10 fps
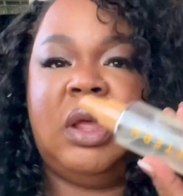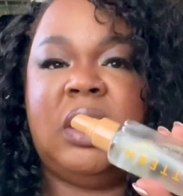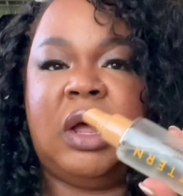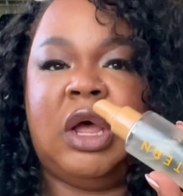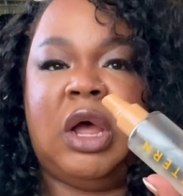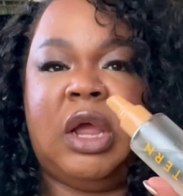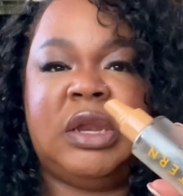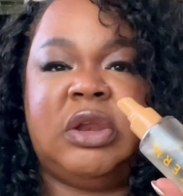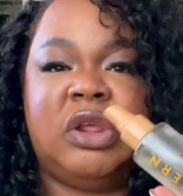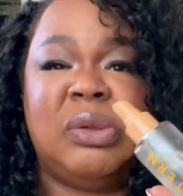I
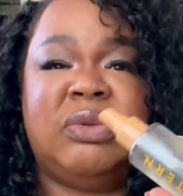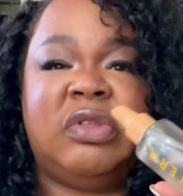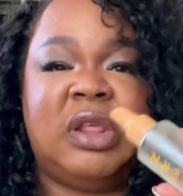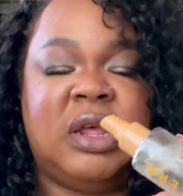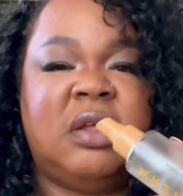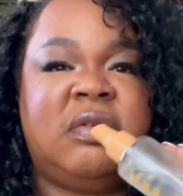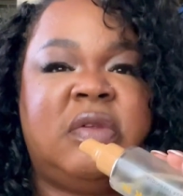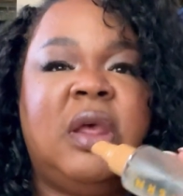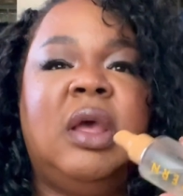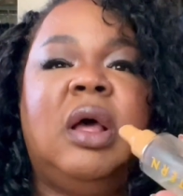did use this.
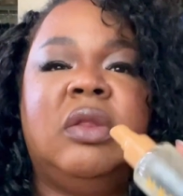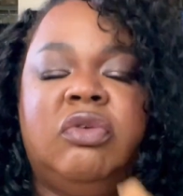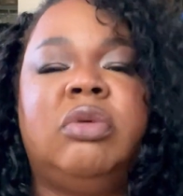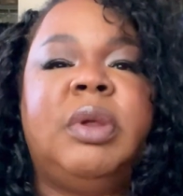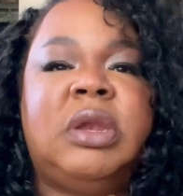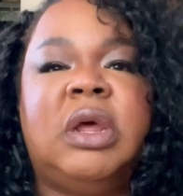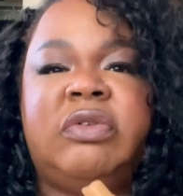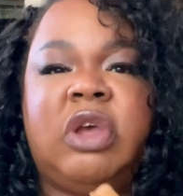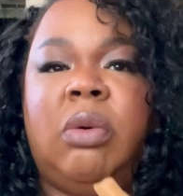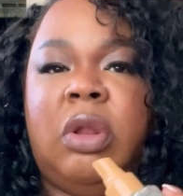A little bit does
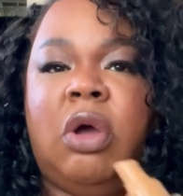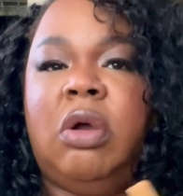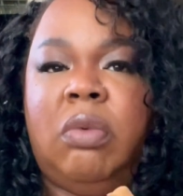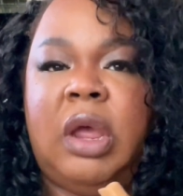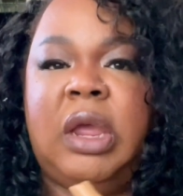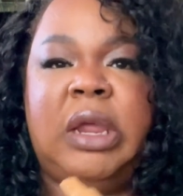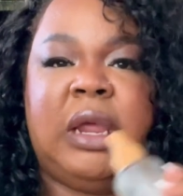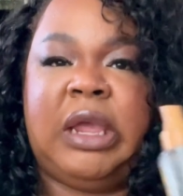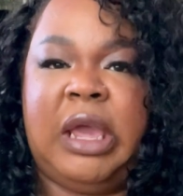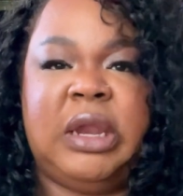go a long way.
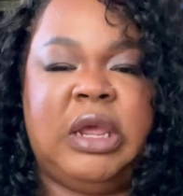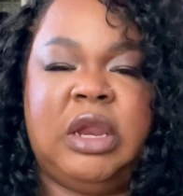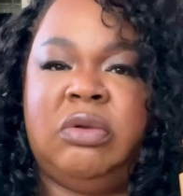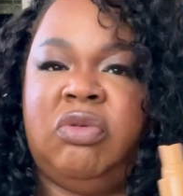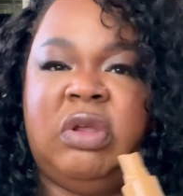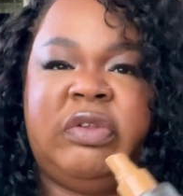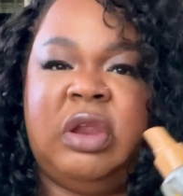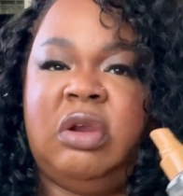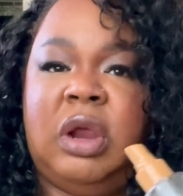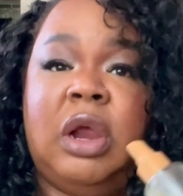It can get greasy
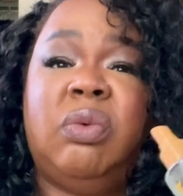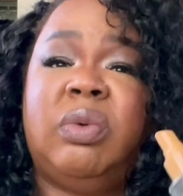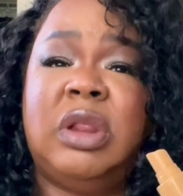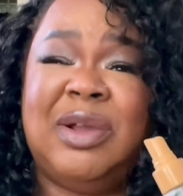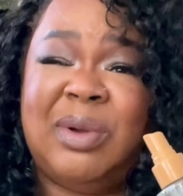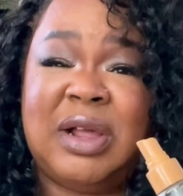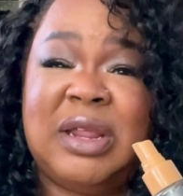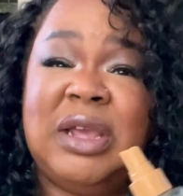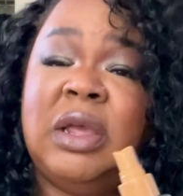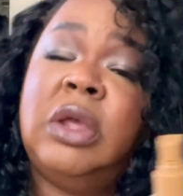in your hair really
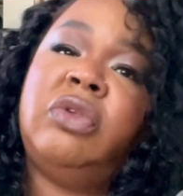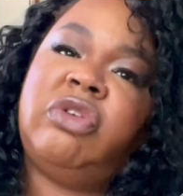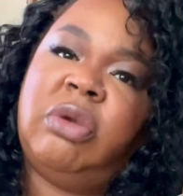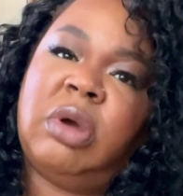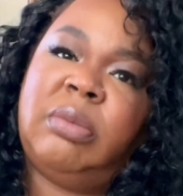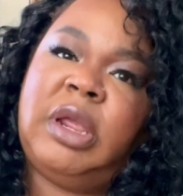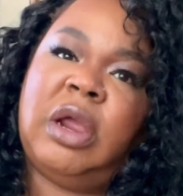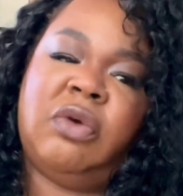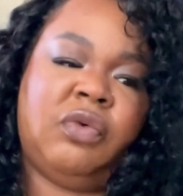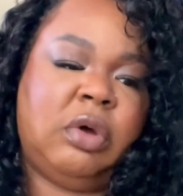quickly, so you want to be
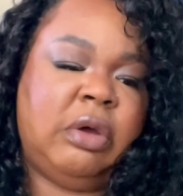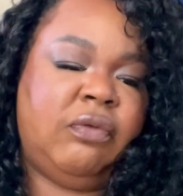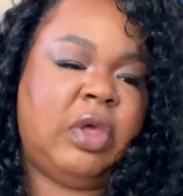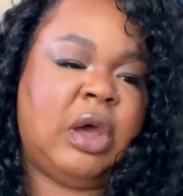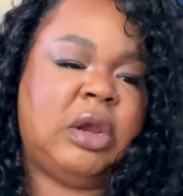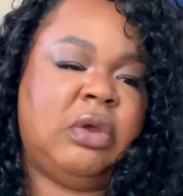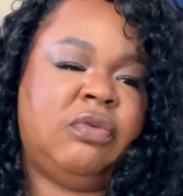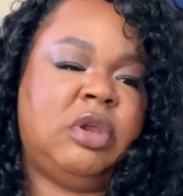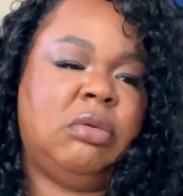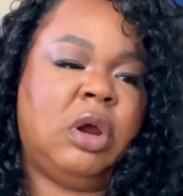careful of that if
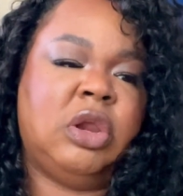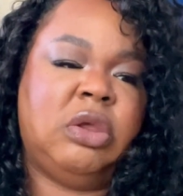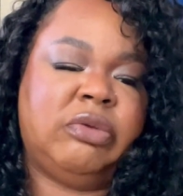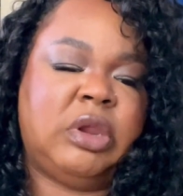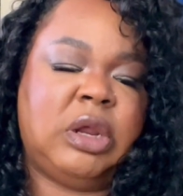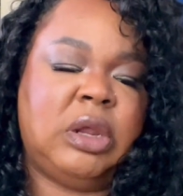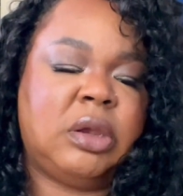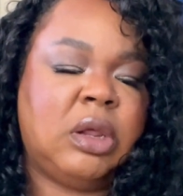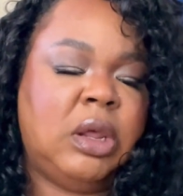you are using it.